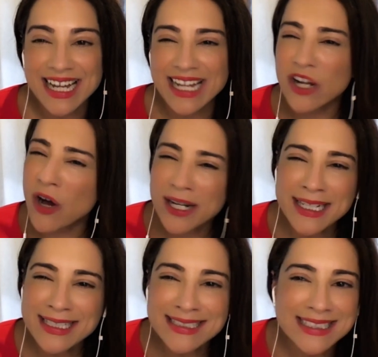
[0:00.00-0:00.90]
and
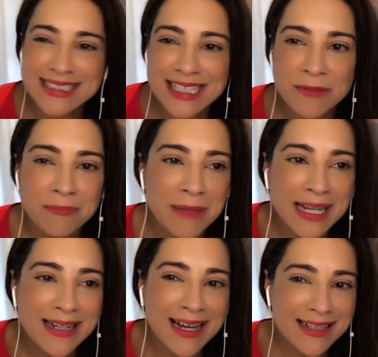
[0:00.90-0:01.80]
audiences that
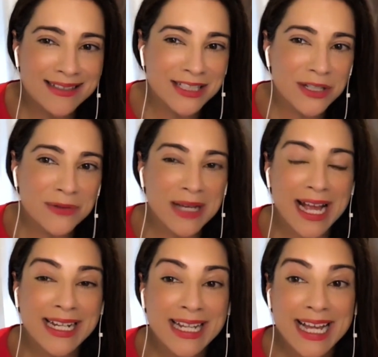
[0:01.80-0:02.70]
may not, you know,
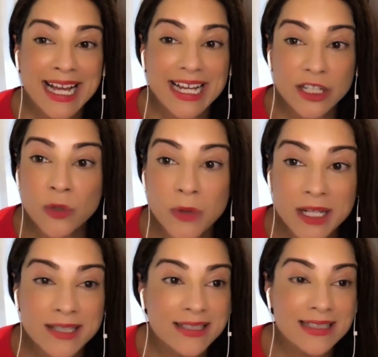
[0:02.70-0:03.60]
and and you know
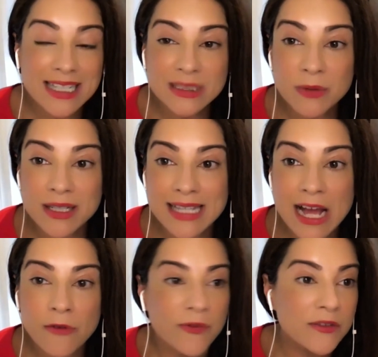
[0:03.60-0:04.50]
what? Guess what?
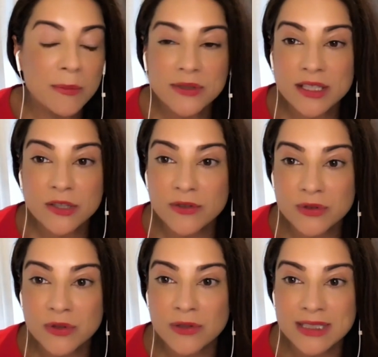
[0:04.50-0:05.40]
Now 50% of Girls
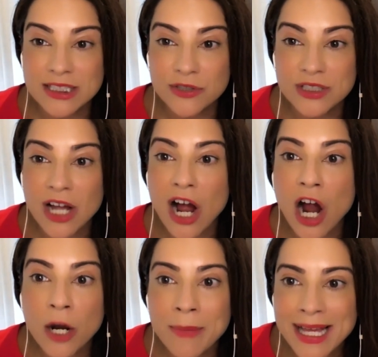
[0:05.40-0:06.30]
Who Code teachers
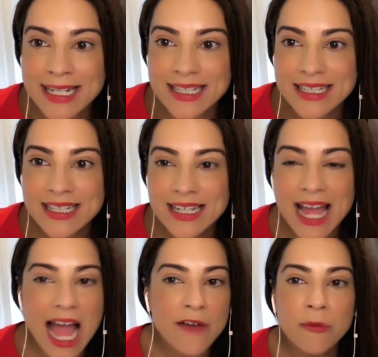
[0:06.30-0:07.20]
are men.
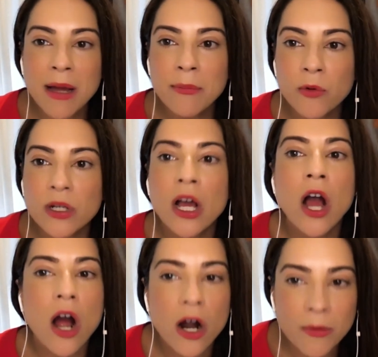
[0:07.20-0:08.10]
Half of my board
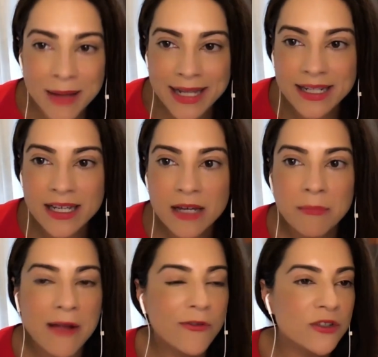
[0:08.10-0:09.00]
are men.
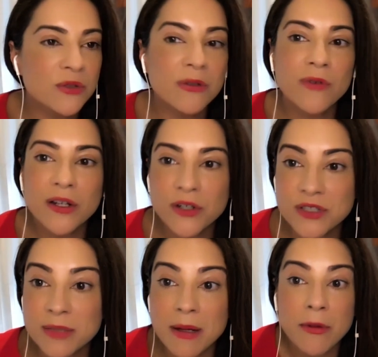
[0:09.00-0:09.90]
My first three
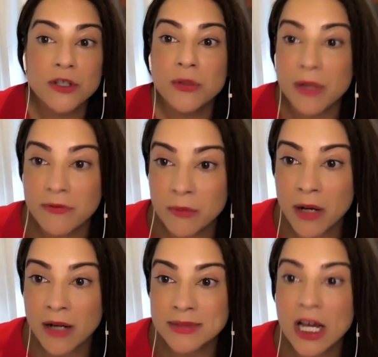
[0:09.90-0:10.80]
funders to my Marshall Plan for
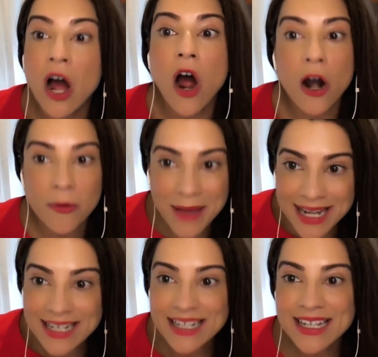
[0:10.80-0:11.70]
Moms are
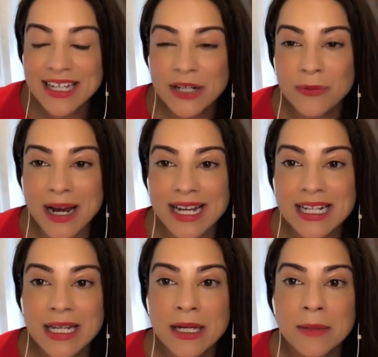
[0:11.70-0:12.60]
men,
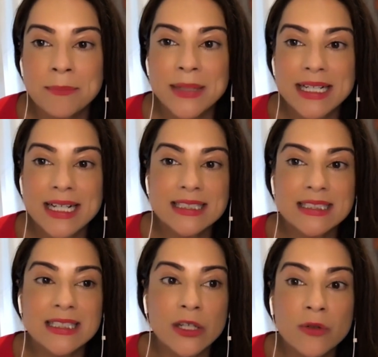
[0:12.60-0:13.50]
right?
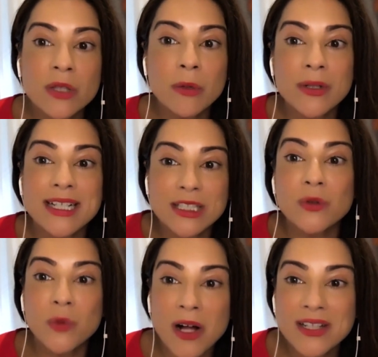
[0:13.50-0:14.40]
Because the only way we're gonna get to
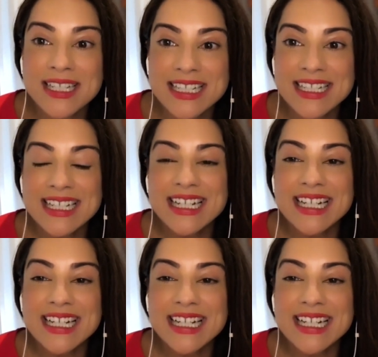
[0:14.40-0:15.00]
equality